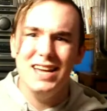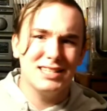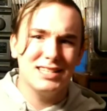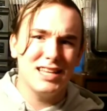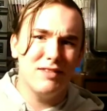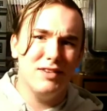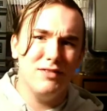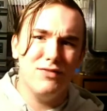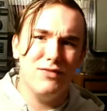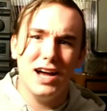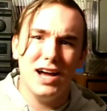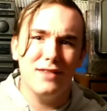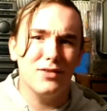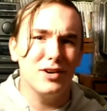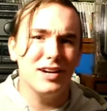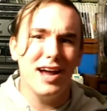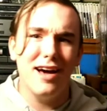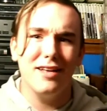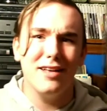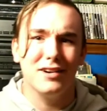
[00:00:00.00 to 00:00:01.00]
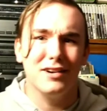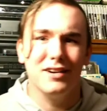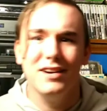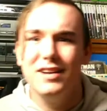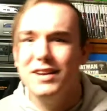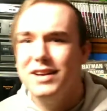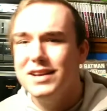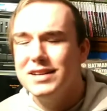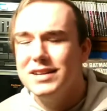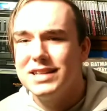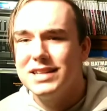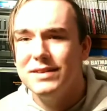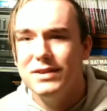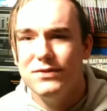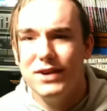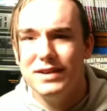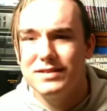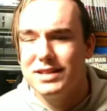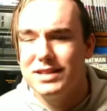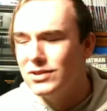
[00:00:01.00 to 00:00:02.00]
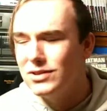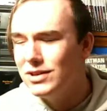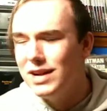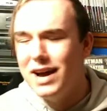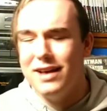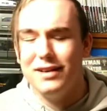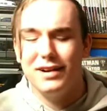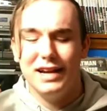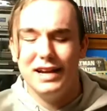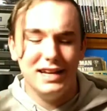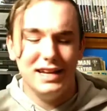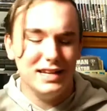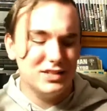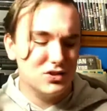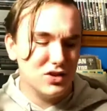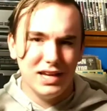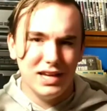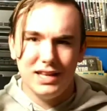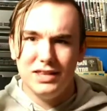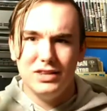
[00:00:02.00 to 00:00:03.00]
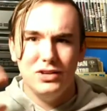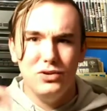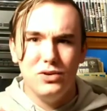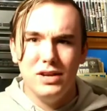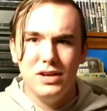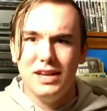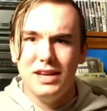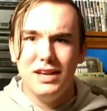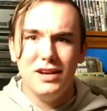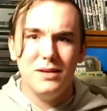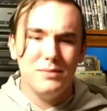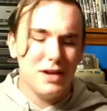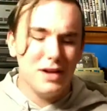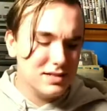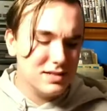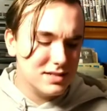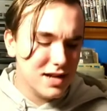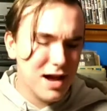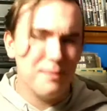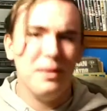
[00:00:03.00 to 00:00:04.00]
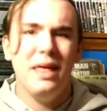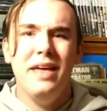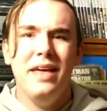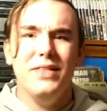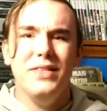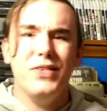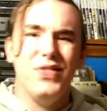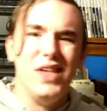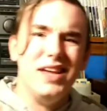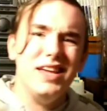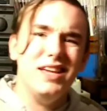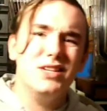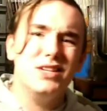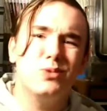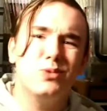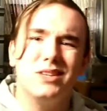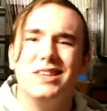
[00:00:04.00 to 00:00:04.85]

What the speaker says: 75 or a dollar. 75 cents or a dollar, and it's like you can get them nonstop. The thing is with